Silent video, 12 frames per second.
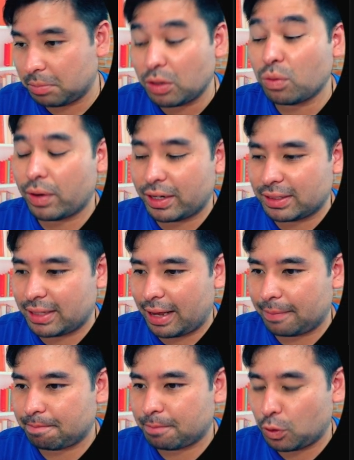And what is
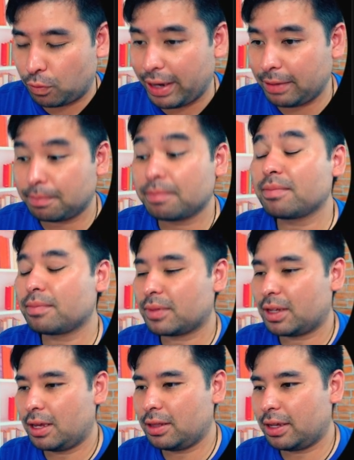that, right?
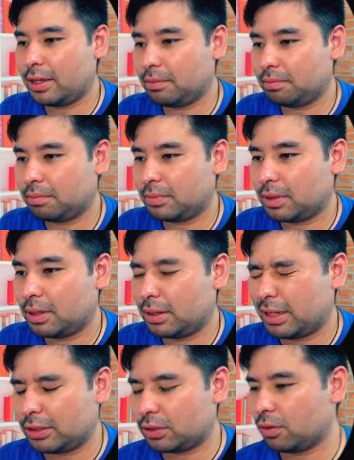And then
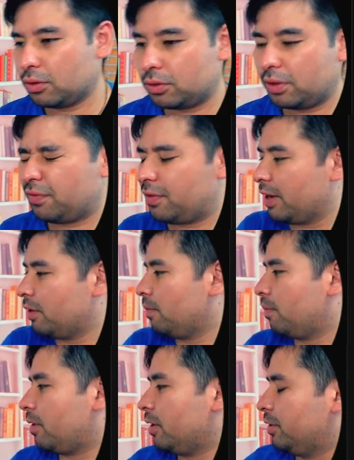let's go to the final
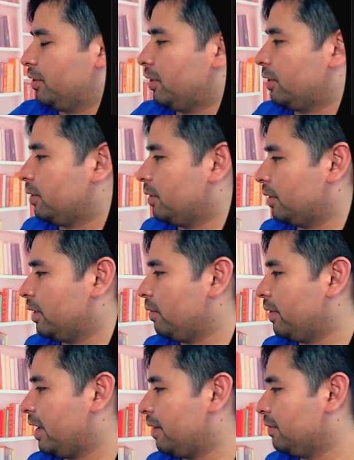part here. Okay,
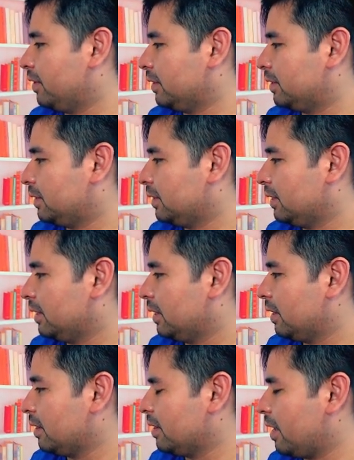we have this
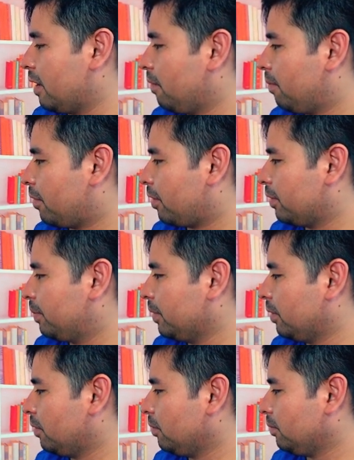down part
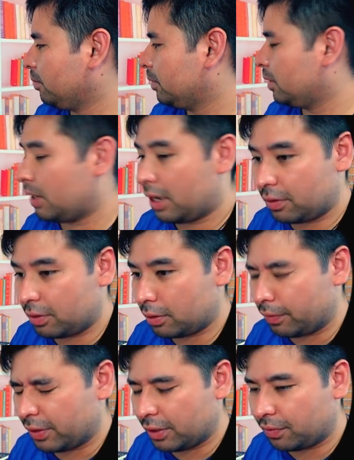below. I'm gonna
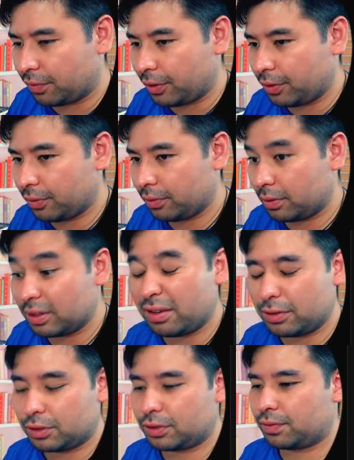read it for you.
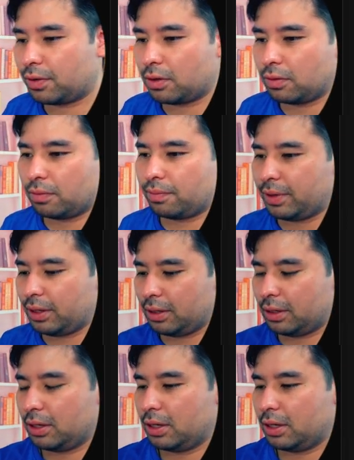Yeah, just follow me.